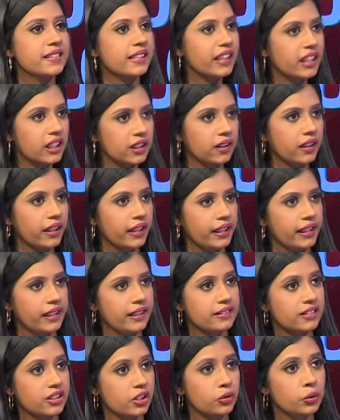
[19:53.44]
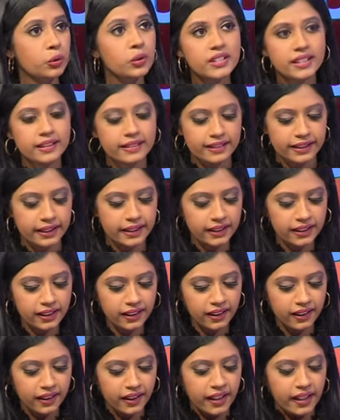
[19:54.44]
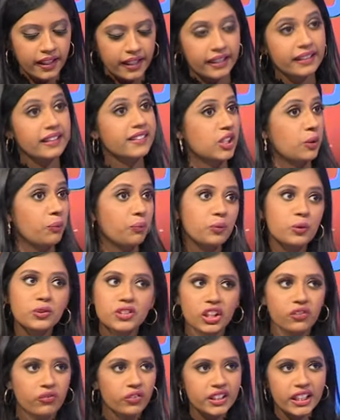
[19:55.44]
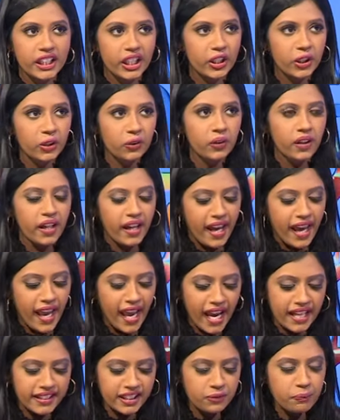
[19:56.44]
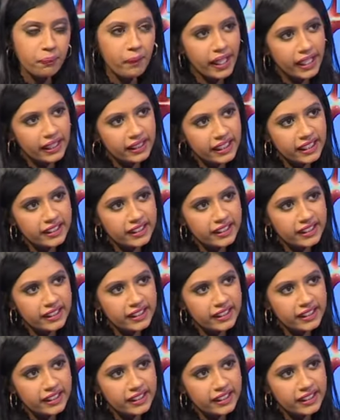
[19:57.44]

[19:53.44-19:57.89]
single is Nutizil. Yeah. It is a music video and it mainly